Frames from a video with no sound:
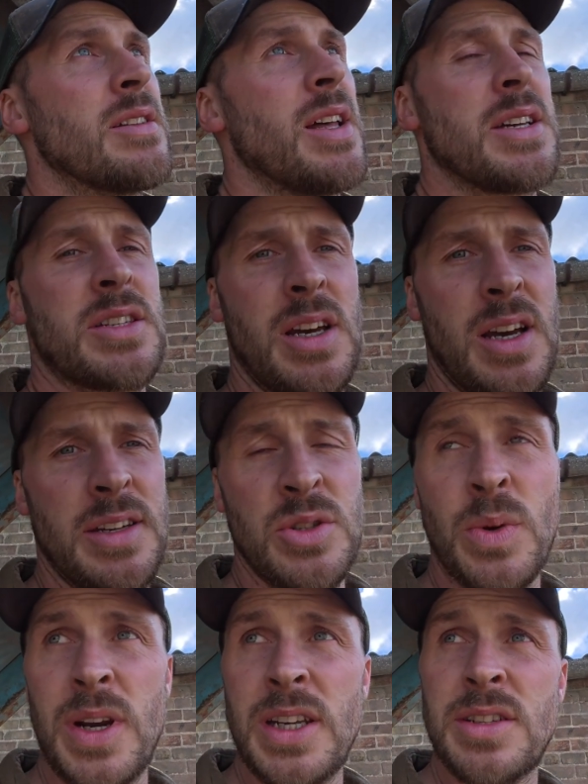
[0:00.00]
That started in
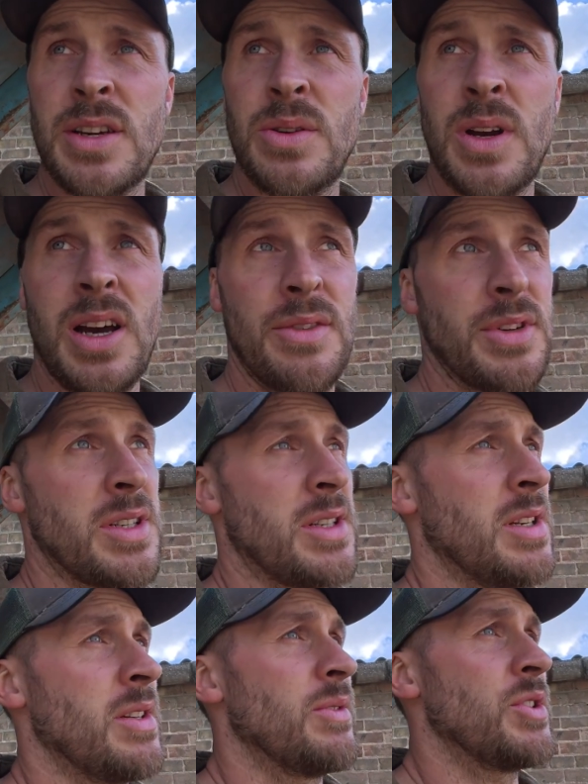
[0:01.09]
22
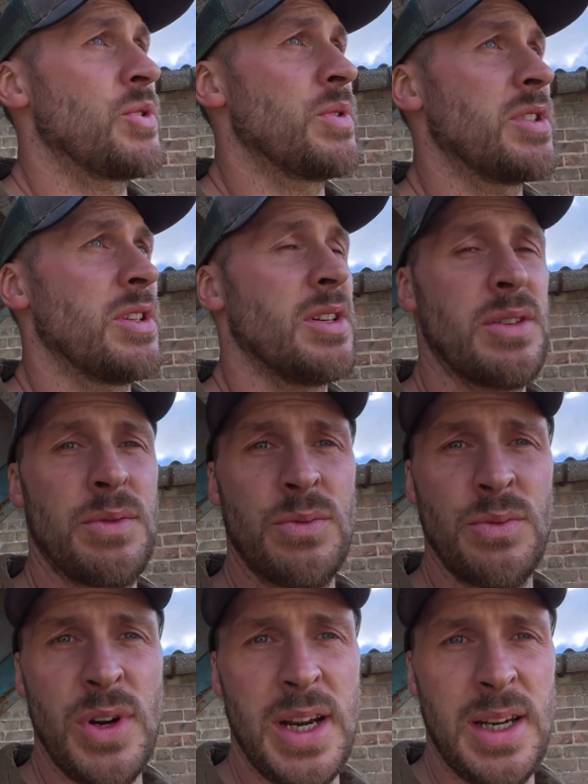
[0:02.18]
harvest, which was the
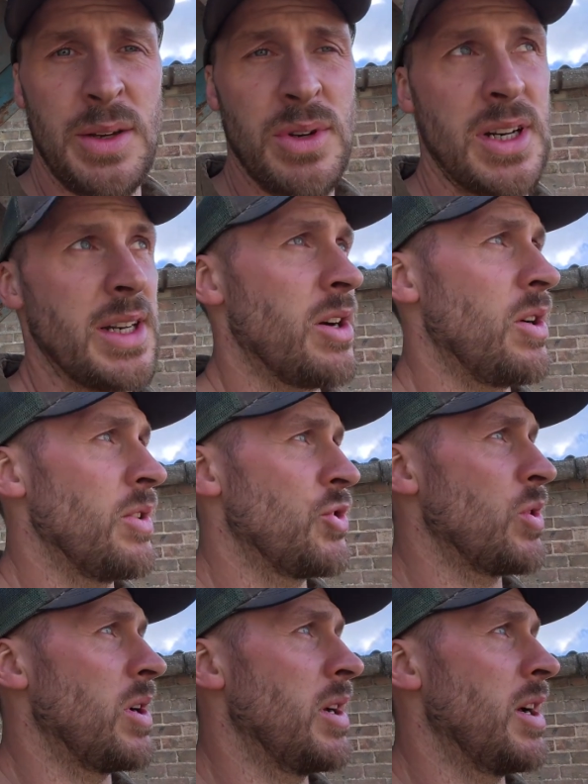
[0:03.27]
really hot dry